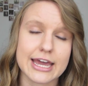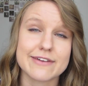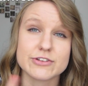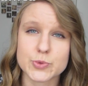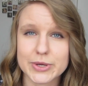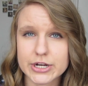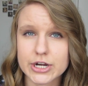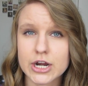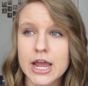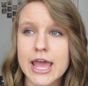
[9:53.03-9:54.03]
I have a
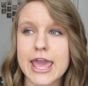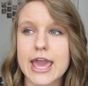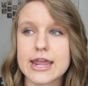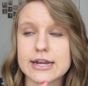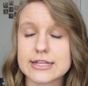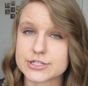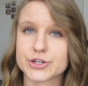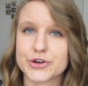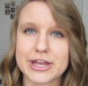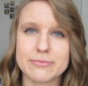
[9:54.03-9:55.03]
Twitter and an
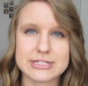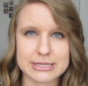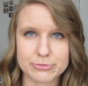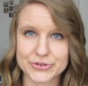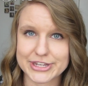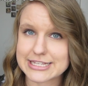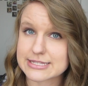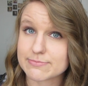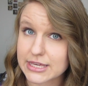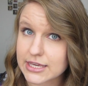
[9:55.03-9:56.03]
Instagram,
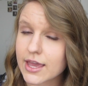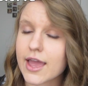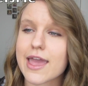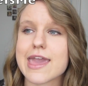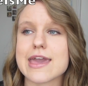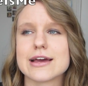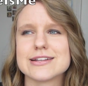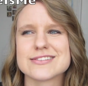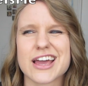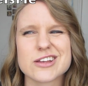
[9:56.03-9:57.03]
DMarieIsMe,
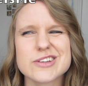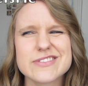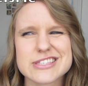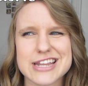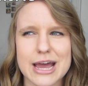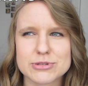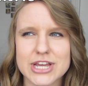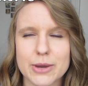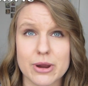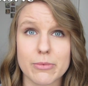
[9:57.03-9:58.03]
and I also have a
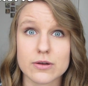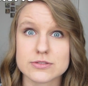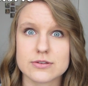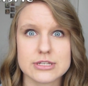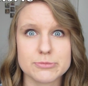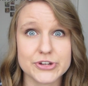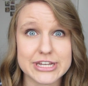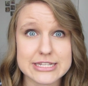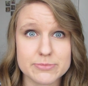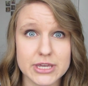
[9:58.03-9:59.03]
Snapchat where I'm also
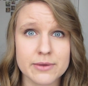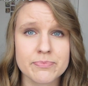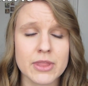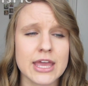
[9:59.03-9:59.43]
DMarieIsMe.